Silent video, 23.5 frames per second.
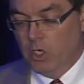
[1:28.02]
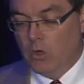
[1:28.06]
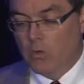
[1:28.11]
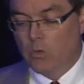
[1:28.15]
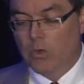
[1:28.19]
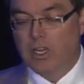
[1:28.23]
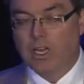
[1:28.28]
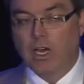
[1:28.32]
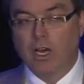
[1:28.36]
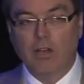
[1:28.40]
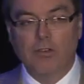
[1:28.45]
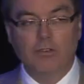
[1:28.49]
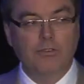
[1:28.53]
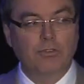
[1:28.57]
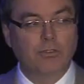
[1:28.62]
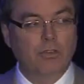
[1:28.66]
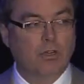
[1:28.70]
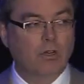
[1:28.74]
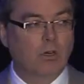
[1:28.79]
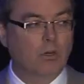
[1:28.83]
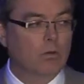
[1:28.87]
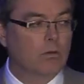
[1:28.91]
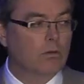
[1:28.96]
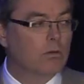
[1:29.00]
We
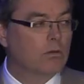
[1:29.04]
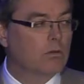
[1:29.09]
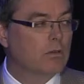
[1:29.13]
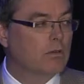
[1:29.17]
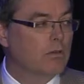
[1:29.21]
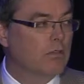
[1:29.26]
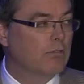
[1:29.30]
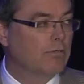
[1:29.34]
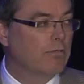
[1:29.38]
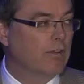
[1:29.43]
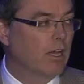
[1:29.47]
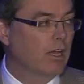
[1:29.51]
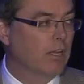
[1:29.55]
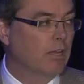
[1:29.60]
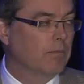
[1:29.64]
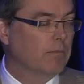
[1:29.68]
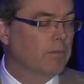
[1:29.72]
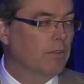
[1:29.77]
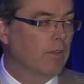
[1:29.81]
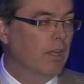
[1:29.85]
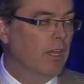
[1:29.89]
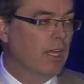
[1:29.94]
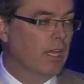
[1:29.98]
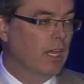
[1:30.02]
also
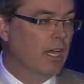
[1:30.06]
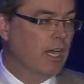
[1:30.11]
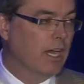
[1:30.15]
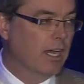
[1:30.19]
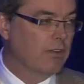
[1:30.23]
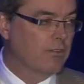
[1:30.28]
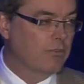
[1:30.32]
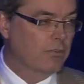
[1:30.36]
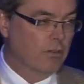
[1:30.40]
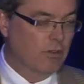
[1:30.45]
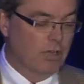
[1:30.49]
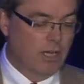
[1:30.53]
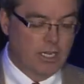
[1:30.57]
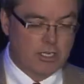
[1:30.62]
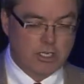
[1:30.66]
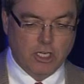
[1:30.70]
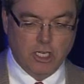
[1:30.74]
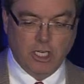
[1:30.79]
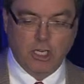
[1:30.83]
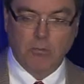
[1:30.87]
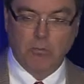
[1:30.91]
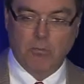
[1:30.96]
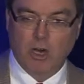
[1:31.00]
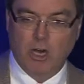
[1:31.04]
developed a
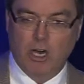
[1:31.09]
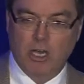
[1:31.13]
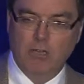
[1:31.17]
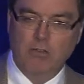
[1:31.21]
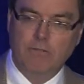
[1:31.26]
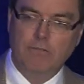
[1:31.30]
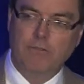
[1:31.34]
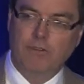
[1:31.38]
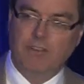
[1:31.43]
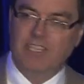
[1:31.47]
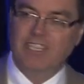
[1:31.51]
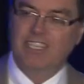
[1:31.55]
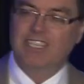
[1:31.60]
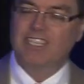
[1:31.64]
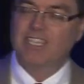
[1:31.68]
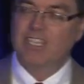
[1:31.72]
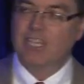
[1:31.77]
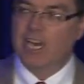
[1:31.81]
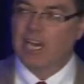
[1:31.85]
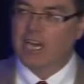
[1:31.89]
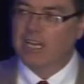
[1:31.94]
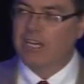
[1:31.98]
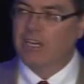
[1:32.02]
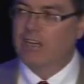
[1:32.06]
hydrologic model for the
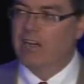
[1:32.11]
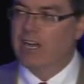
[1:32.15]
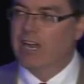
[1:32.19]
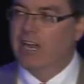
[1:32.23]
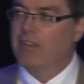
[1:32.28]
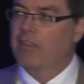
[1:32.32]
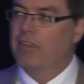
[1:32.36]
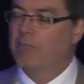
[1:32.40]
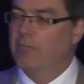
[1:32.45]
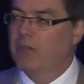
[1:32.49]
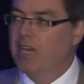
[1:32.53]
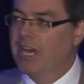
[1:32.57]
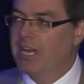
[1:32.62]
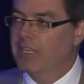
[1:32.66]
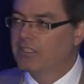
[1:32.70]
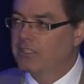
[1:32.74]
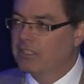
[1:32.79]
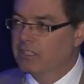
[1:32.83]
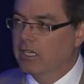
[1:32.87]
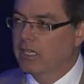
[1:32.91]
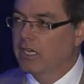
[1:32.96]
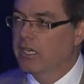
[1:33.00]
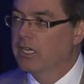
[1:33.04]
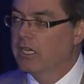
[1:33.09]
entire
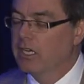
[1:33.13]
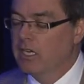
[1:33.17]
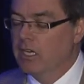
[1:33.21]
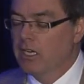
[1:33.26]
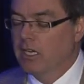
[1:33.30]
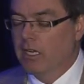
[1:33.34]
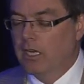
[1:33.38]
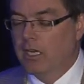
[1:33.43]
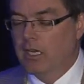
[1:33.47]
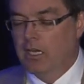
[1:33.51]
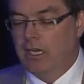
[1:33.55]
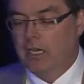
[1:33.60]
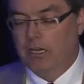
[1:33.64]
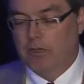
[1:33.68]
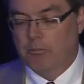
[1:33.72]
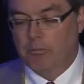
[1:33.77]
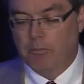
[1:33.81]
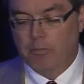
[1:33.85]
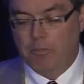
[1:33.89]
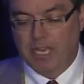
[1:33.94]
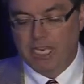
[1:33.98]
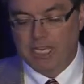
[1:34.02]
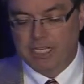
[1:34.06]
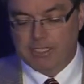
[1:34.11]
Athabasca
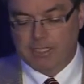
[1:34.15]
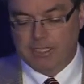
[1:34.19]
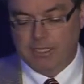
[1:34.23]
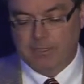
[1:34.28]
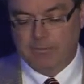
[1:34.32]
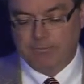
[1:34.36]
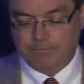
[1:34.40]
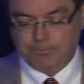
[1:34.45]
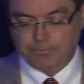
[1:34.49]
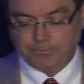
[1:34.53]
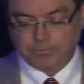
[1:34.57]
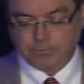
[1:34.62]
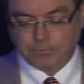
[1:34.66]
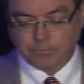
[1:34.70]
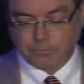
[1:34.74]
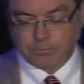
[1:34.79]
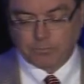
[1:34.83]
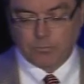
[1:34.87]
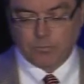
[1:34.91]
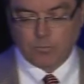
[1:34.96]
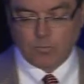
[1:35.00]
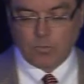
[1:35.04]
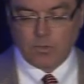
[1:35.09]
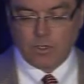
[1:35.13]
basin
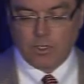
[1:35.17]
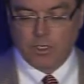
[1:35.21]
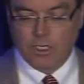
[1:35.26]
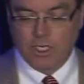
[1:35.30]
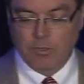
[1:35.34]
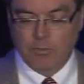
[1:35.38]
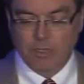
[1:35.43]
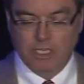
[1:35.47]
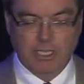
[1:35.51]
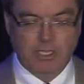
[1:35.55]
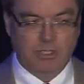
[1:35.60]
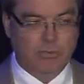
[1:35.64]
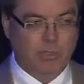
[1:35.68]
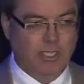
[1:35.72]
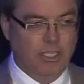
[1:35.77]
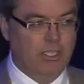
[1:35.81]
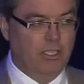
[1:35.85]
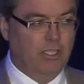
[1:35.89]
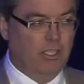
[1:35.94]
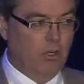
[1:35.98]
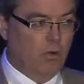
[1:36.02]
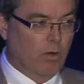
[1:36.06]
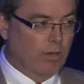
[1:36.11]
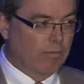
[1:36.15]
because we need
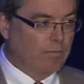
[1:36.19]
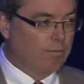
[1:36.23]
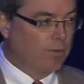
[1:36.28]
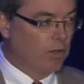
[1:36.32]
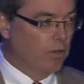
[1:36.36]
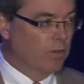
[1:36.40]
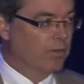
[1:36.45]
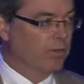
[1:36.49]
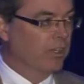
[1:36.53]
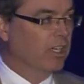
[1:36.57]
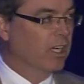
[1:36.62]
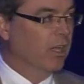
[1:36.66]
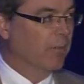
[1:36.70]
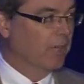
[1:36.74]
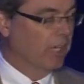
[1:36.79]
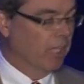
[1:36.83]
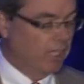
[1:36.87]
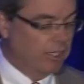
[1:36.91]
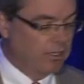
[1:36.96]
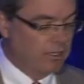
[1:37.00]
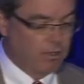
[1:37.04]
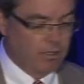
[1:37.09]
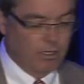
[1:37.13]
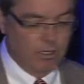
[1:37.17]
to know what flows are coming
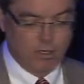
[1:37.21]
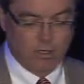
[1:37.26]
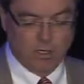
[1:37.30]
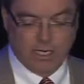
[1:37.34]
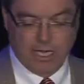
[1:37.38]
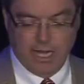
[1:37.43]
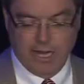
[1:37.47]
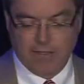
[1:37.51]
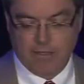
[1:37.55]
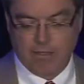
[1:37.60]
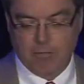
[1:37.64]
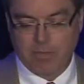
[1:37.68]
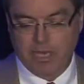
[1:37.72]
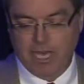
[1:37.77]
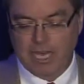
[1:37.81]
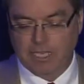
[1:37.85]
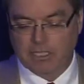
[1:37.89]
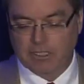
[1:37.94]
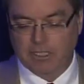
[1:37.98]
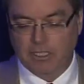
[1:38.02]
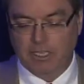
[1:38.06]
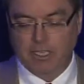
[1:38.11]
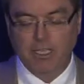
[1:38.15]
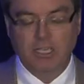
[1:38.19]
into the lower
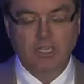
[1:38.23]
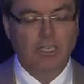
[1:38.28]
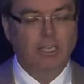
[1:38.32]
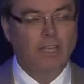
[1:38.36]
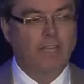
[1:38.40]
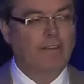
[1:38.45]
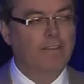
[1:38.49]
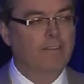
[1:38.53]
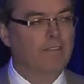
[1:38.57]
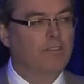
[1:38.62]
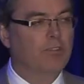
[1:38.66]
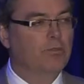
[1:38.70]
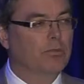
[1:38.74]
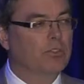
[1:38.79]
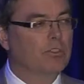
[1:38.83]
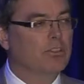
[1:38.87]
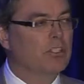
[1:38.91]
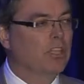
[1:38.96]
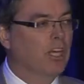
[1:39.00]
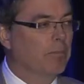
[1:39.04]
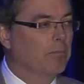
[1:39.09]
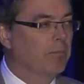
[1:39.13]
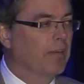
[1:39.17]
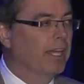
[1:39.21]
Athabasca, and this was
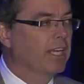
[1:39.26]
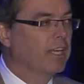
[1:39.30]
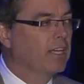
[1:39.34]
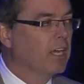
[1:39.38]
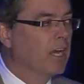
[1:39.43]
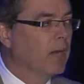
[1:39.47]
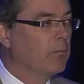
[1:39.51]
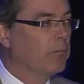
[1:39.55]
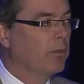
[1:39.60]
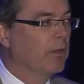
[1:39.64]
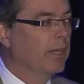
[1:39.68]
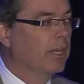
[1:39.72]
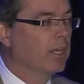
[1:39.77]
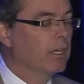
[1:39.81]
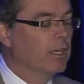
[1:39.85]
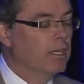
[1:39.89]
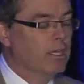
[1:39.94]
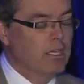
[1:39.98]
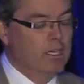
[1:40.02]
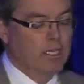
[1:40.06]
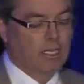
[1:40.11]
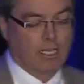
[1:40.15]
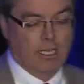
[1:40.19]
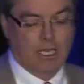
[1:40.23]
done by coupling
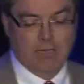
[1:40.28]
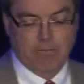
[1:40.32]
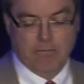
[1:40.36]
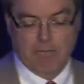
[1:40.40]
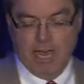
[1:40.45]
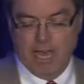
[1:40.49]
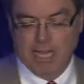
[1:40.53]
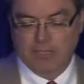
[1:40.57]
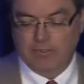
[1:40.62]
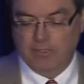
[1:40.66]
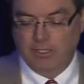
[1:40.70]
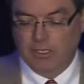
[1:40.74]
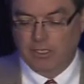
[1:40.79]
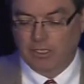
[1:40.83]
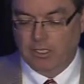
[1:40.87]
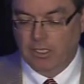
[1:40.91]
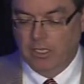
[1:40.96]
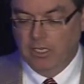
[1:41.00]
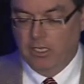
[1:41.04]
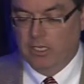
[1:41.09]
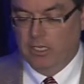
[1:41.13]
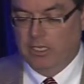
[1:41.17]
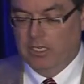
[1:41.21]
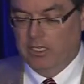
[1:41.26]
climatic
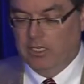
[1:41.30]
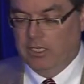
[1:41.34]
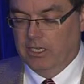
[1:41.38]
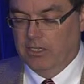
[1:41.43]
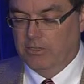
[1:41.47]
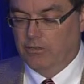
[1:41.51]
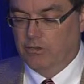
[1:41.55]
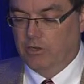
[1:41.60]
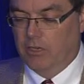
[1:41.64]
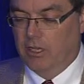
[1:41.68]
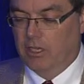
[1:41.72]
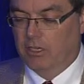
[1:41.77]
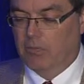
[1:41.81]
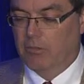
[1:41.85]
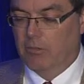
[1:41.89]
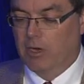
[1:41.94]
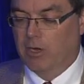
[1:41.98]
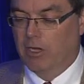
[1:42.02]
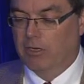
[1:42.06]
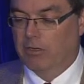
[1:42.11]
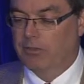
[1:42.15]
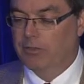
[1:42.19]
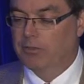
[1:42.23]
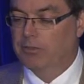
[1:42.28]
and hydraulic
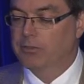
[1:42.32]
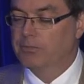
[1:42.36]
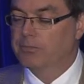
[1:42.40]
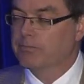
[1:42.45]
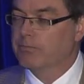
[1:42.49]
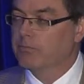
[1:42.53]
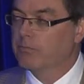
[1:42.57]
models.